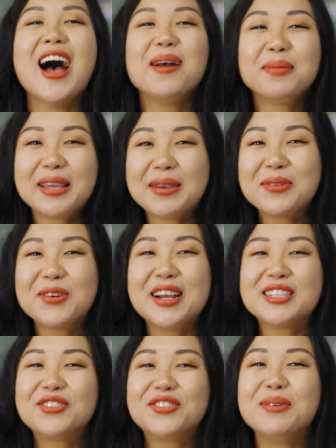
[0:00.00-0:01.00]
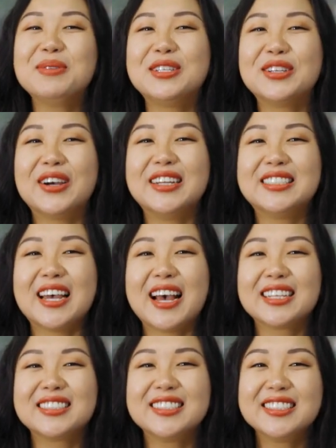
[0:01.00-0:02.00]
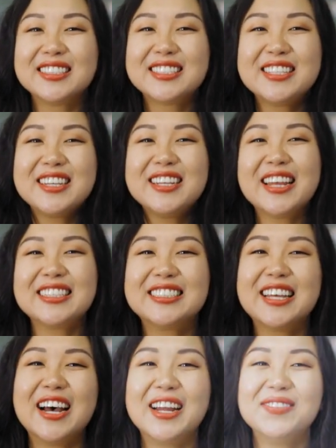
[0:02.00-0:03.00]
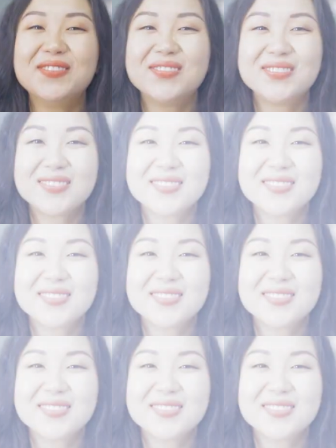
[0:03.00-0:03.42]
I'm Kim Quach from Duo Tax. See you next time.